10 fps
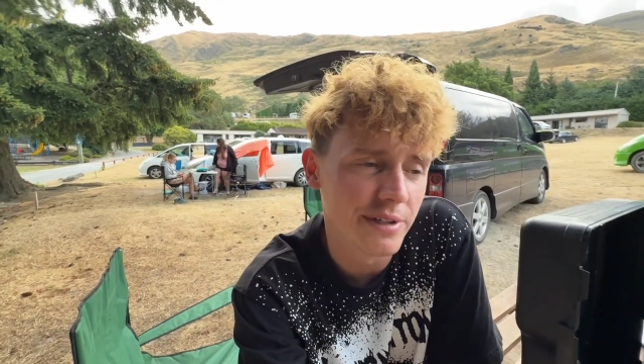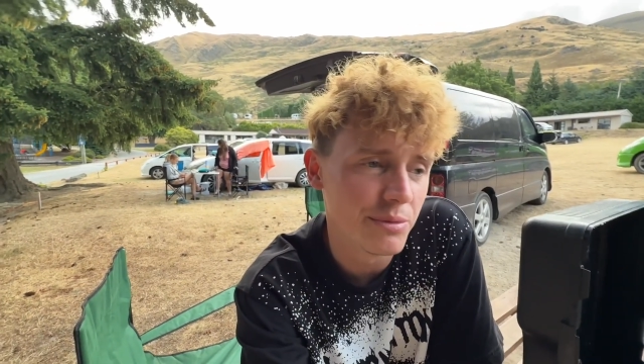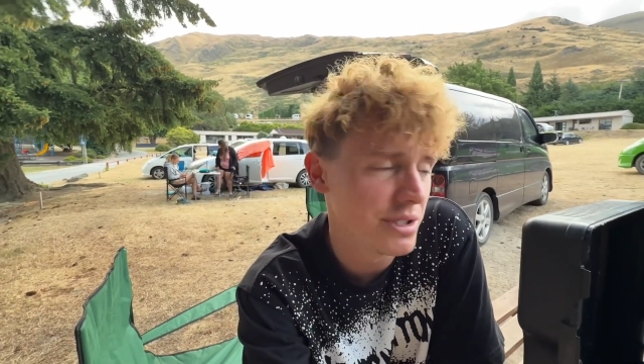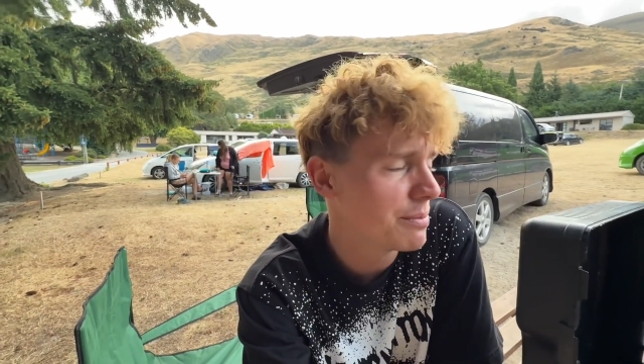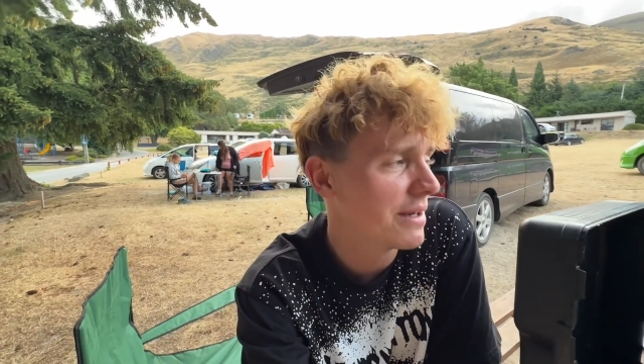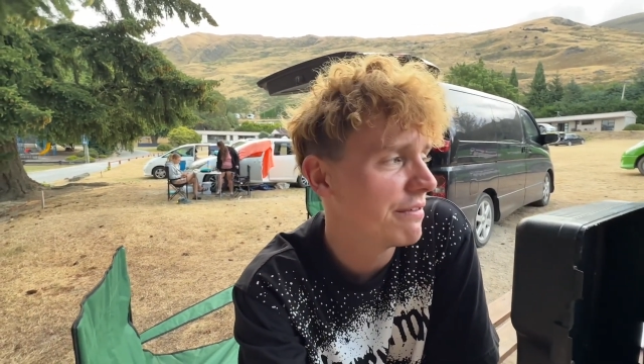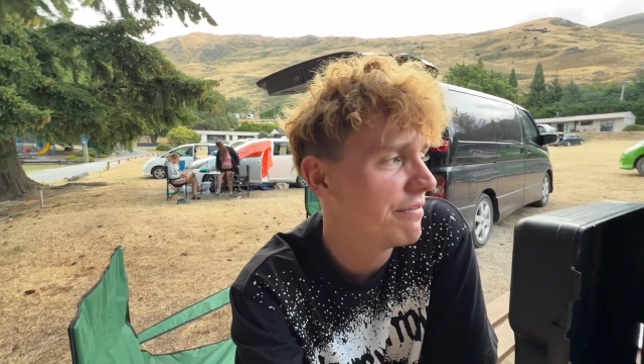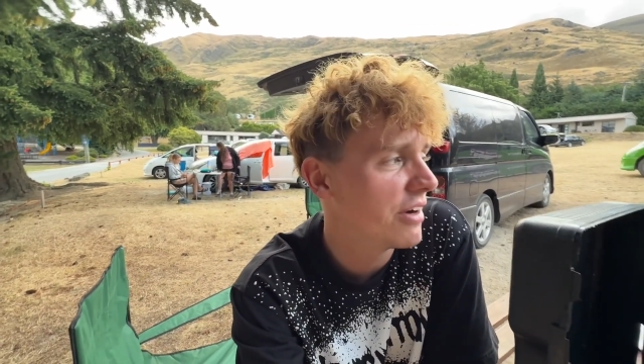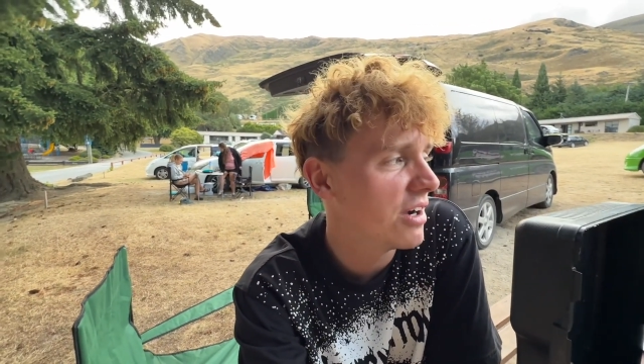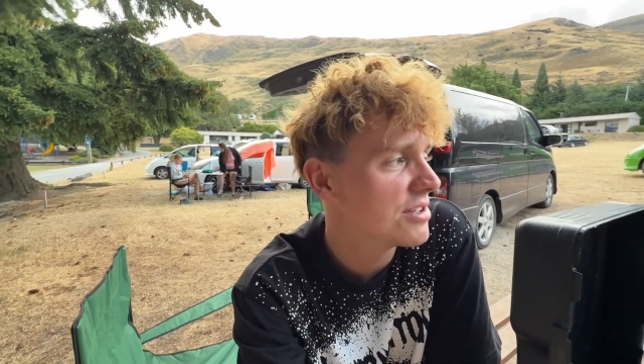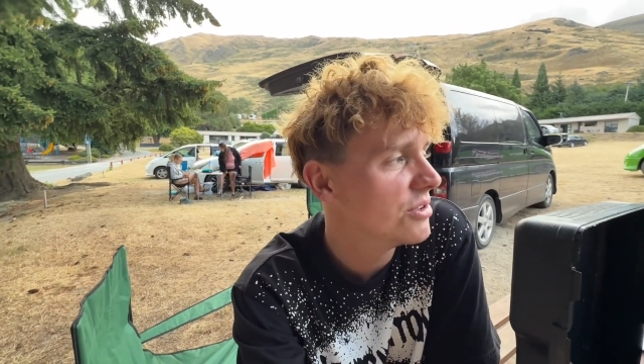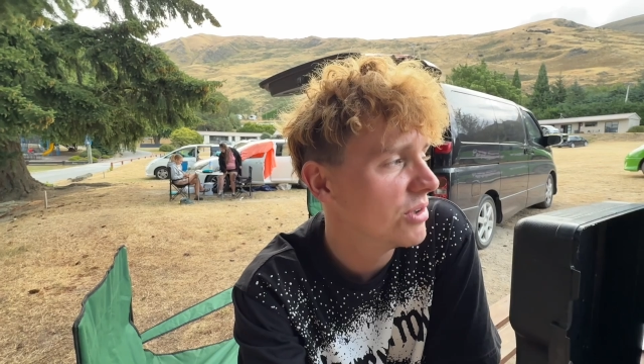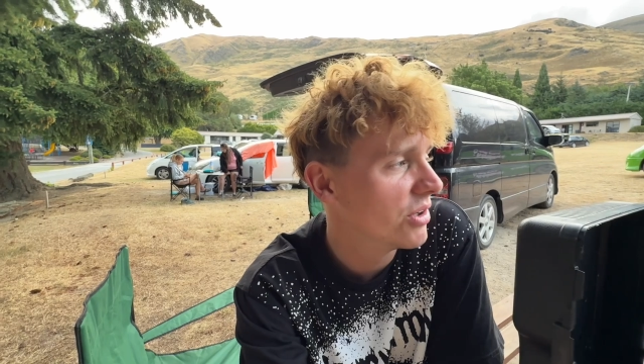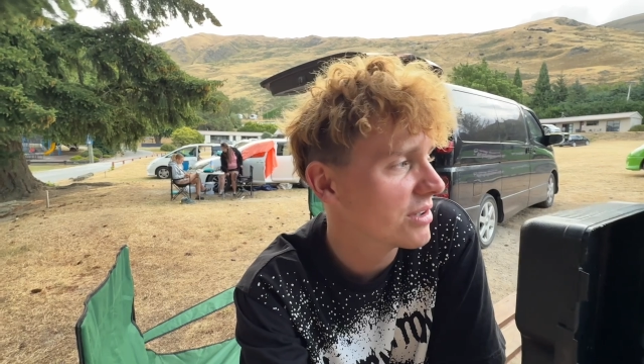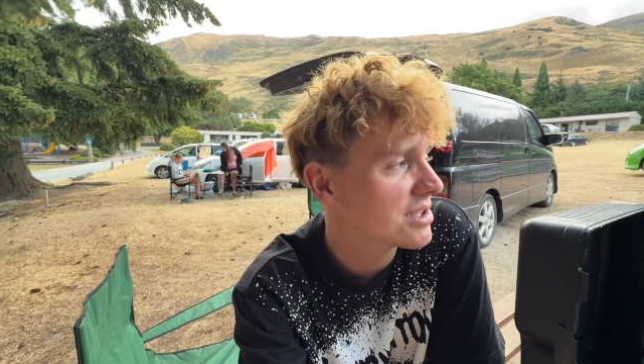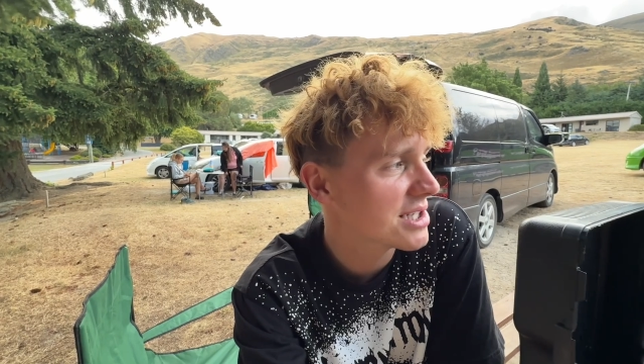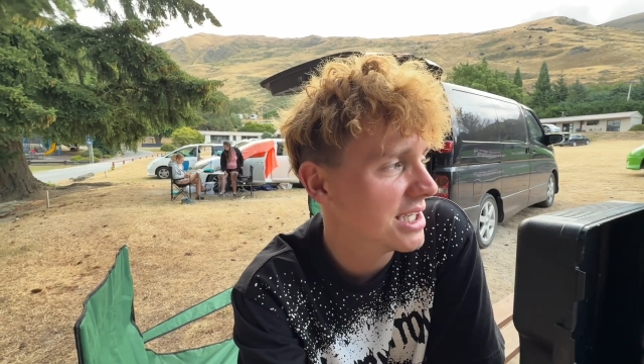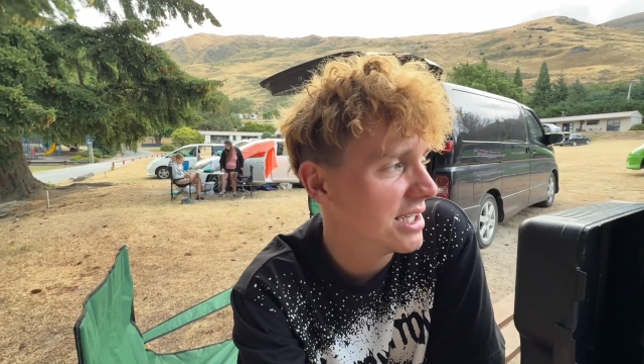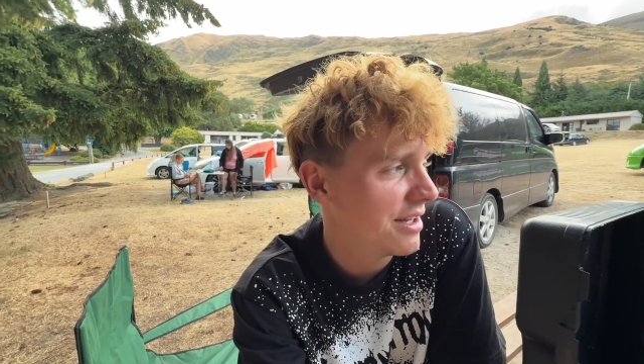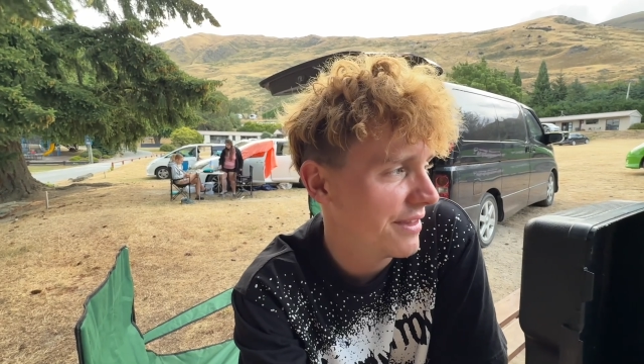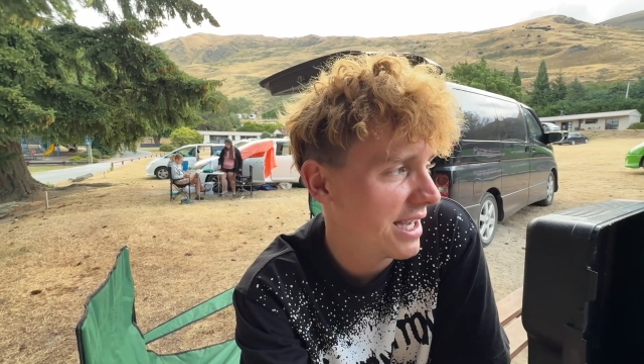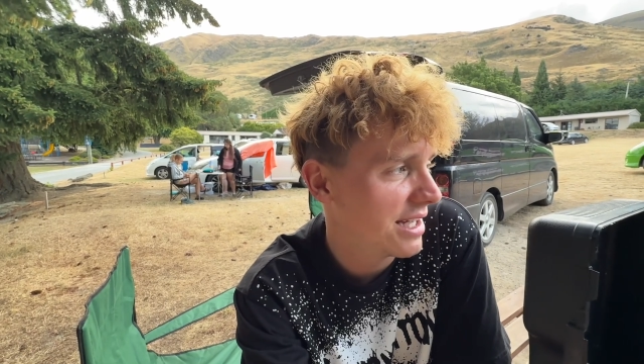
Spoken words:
We spent far too long sitting in that.